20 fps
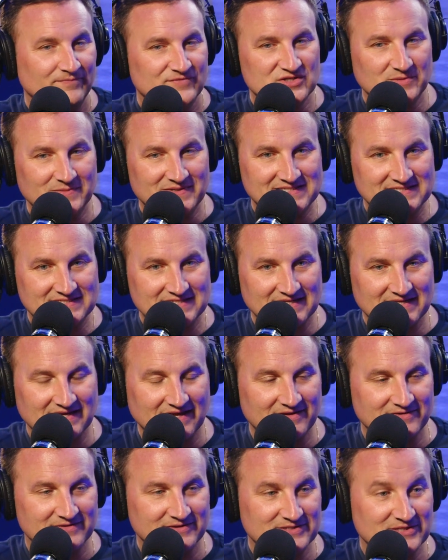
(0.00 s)
So we sit
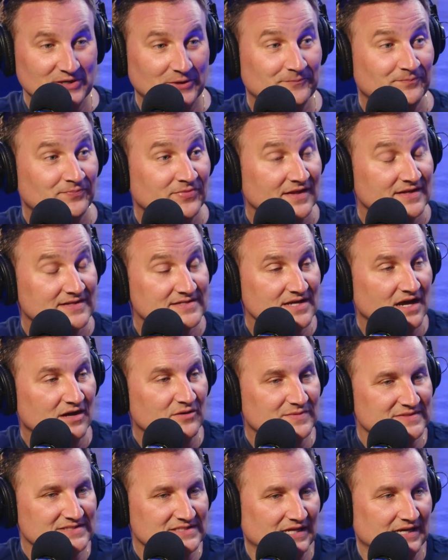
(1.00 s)
and so
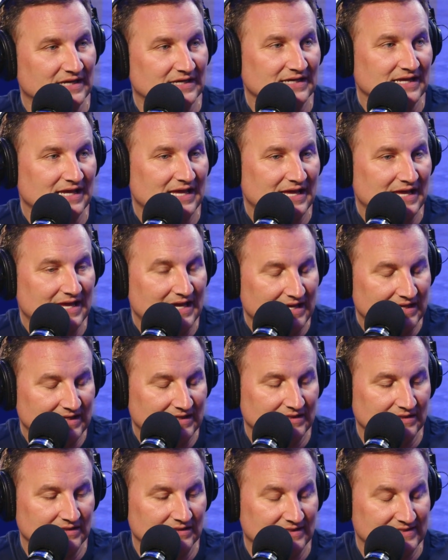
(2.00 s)
Doug was like,
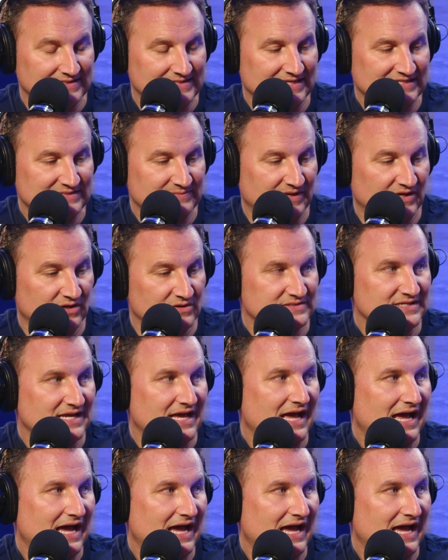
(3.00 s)
hey, he texted me. He goes,